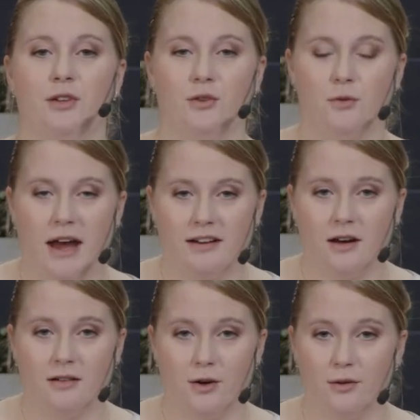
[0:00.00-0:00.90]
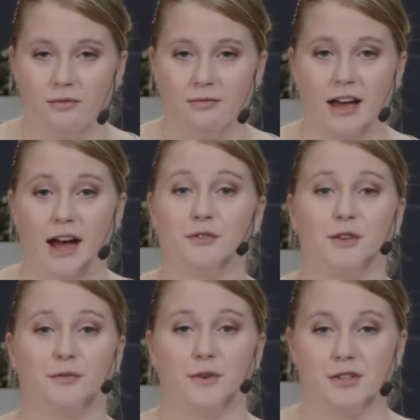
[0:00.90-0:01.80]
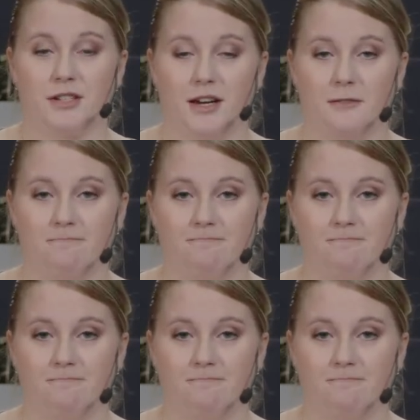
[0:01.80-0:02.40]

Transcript: you might not know after the first time.